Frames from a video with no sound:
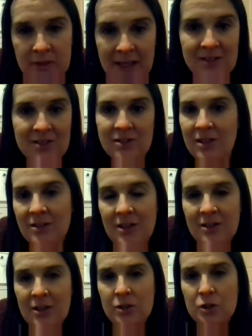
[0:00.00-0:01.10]
things
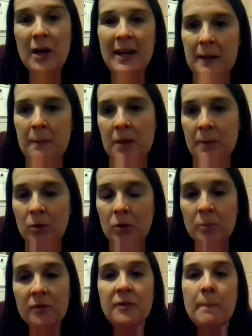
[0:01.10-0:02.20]
and training people.
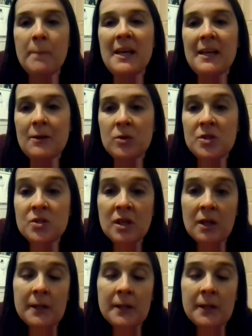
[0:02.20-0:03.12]
But for me, it was,